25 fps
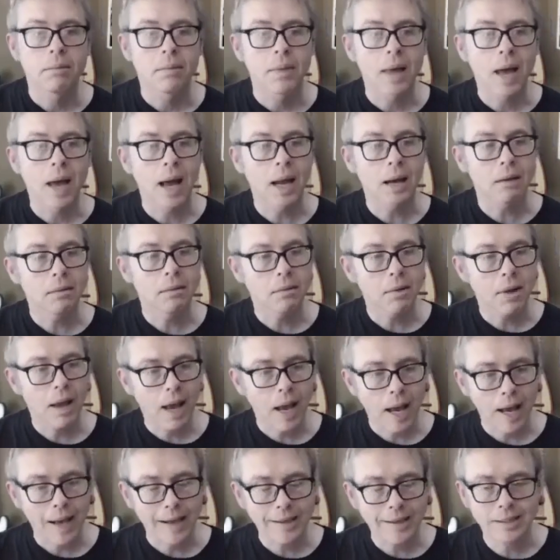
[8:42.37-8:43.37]
That
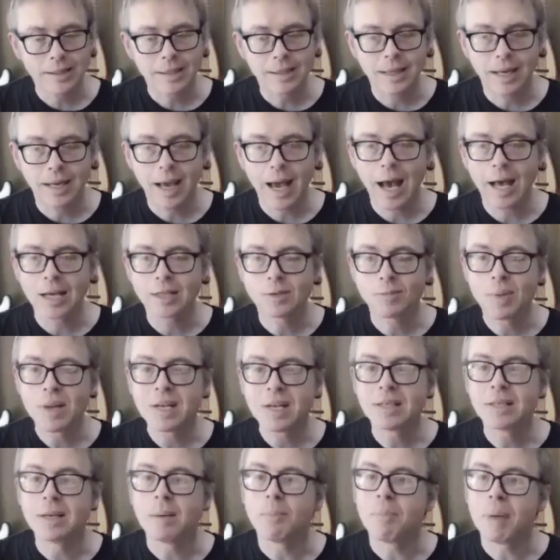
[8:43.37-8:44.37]
has
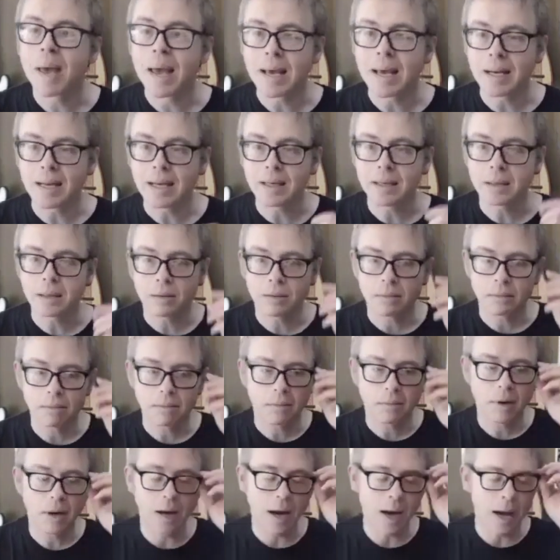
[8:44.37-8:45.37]
been debated
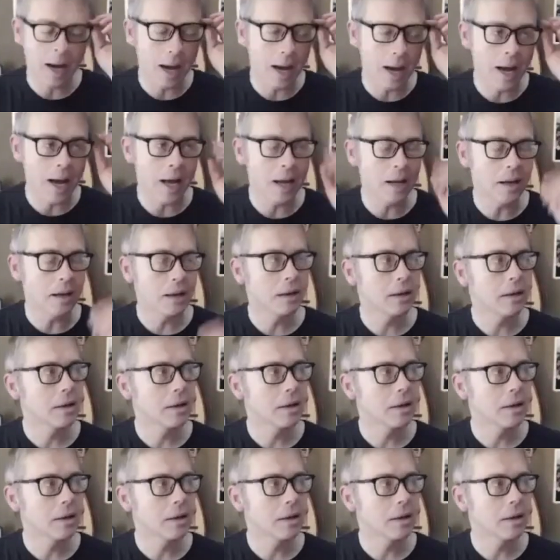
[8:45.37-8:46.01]
to